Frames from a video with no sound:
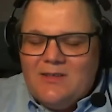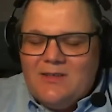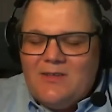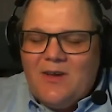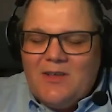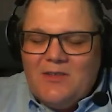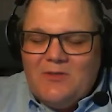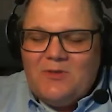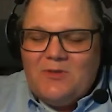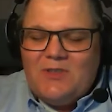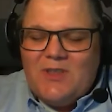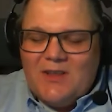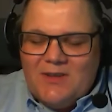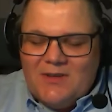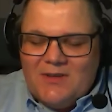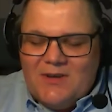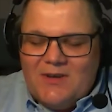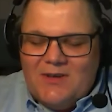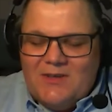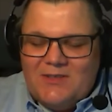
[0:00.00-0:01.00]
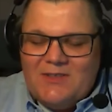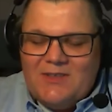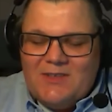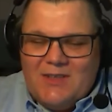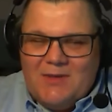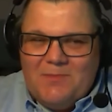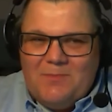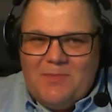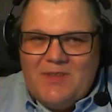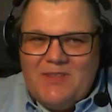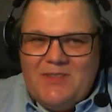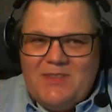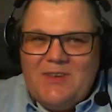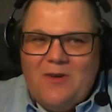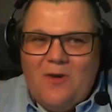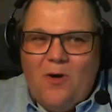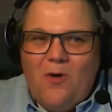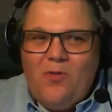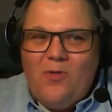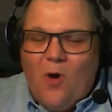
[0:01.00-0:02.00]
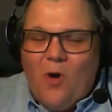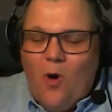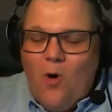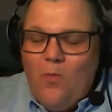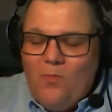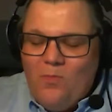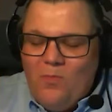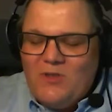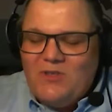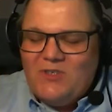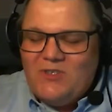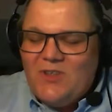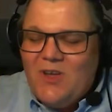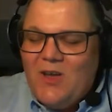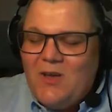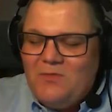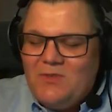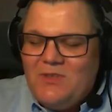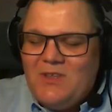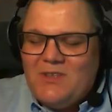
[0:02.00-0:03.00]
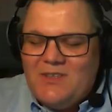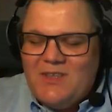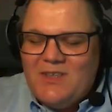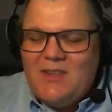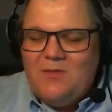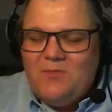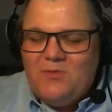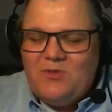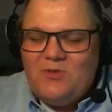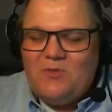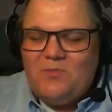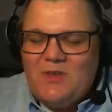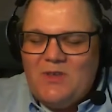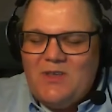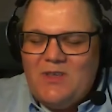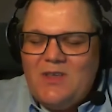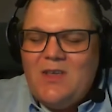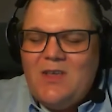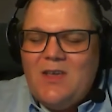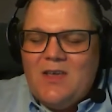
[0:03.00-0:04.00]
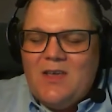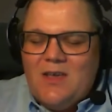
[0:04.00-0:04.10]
trying to standardize 3D printing on how much time titanium should be